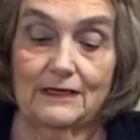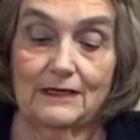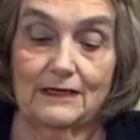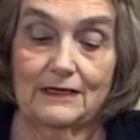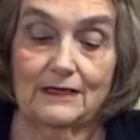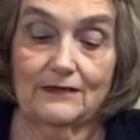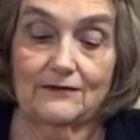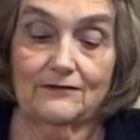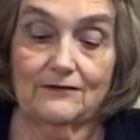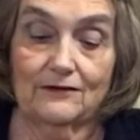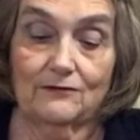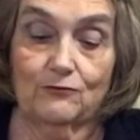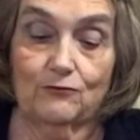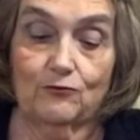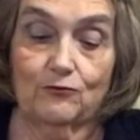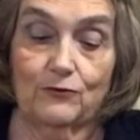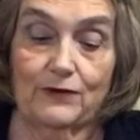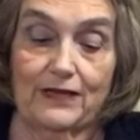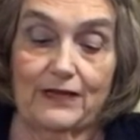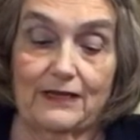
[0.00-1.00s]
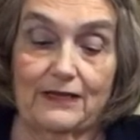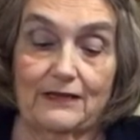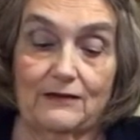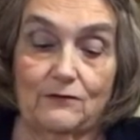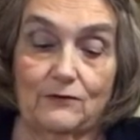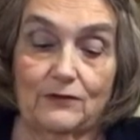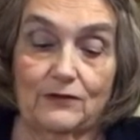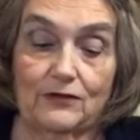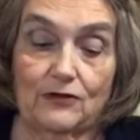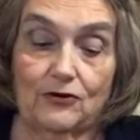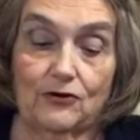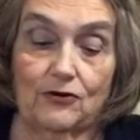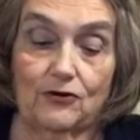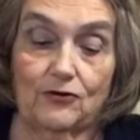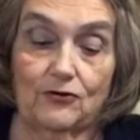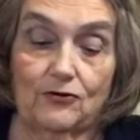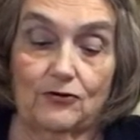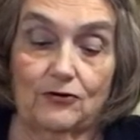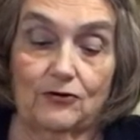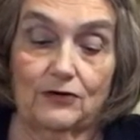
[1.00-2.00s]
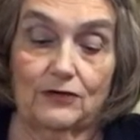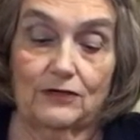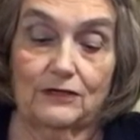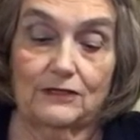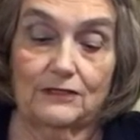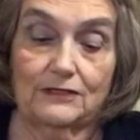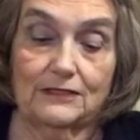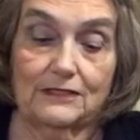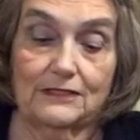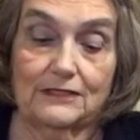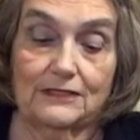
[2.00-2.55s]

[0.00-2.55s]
It's a red with a heart on it.